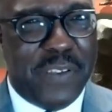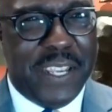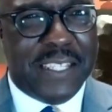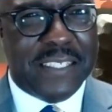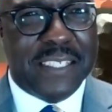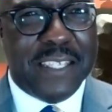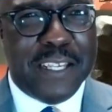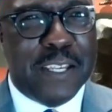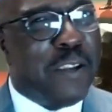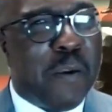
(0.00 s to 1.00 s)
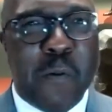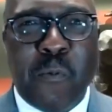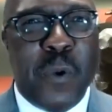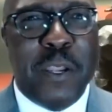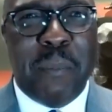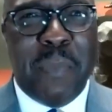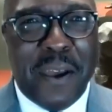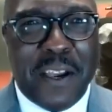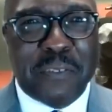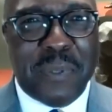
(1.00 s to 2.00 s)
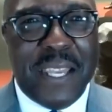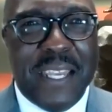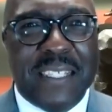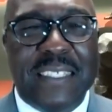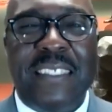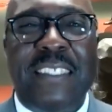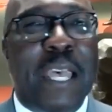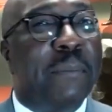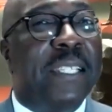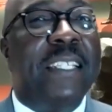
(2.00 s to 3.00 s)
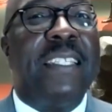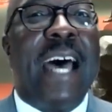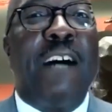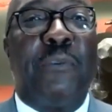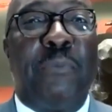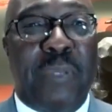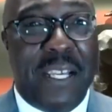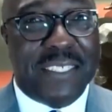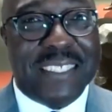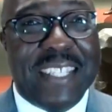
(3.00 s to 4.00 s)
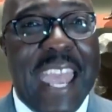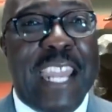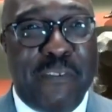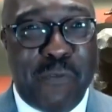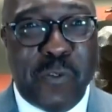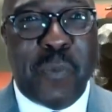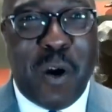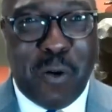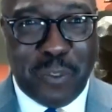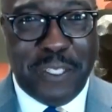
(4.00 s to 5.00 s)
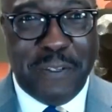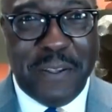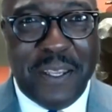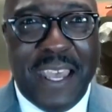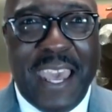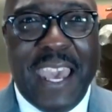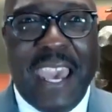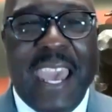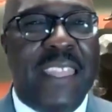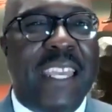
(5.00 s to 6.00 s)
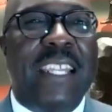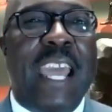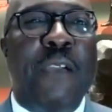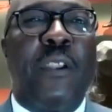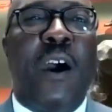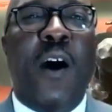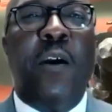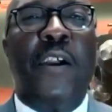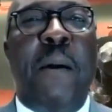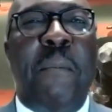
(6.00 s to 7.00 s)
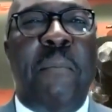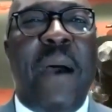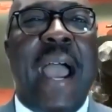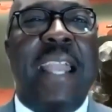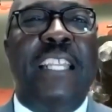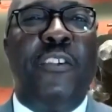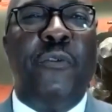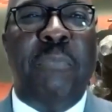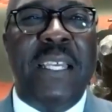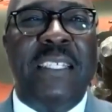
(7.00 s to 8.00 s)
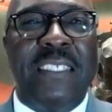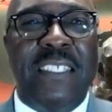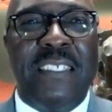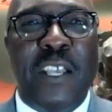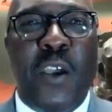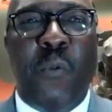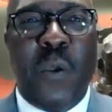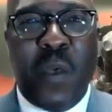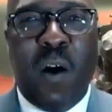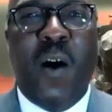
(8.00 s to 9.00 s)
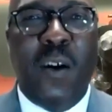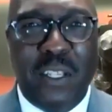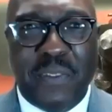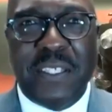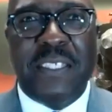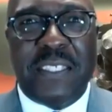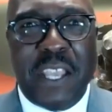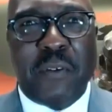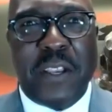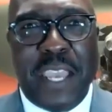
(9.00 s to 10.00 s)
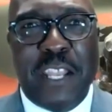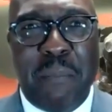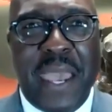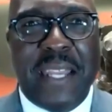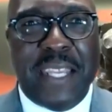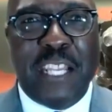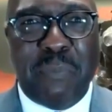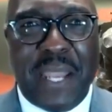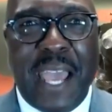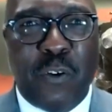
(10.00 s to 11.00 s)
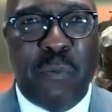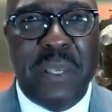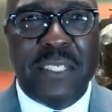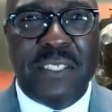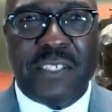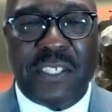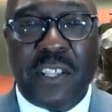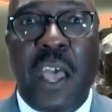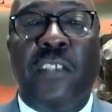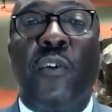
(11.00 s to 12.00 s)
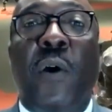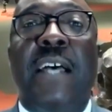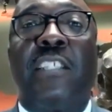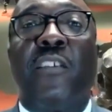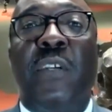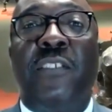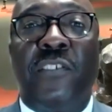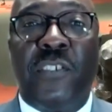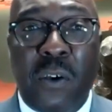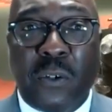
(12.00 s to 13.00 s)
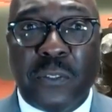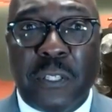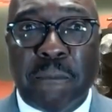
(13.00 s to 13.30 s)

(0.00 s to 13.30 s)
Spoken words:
fans. When the Monarchs played, 17,000 plus, standing room only. And then they would all come back and do business with all of these segregated, mandated Black-owned businesses. So as a result,